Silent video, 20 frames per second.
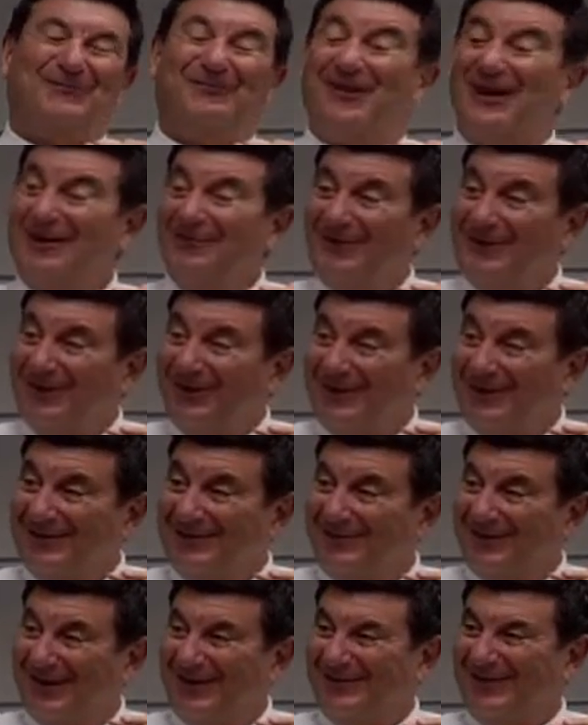Favorite or
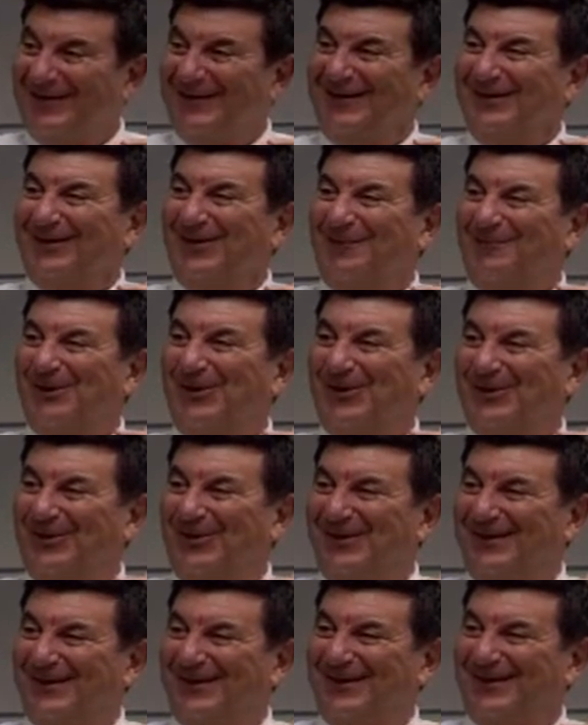least favorite? Or
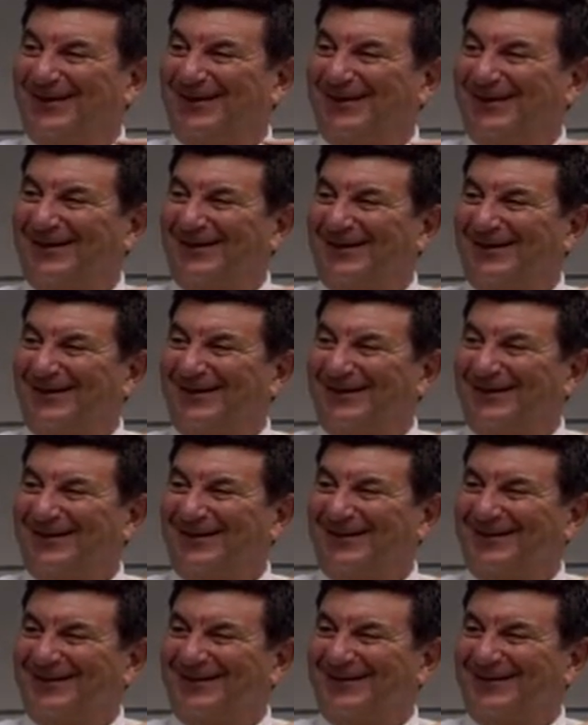both? What is your
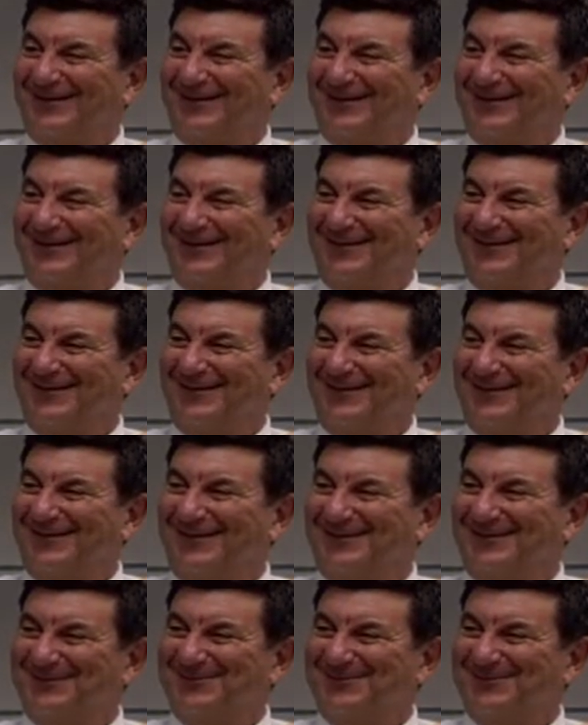favorite curse word?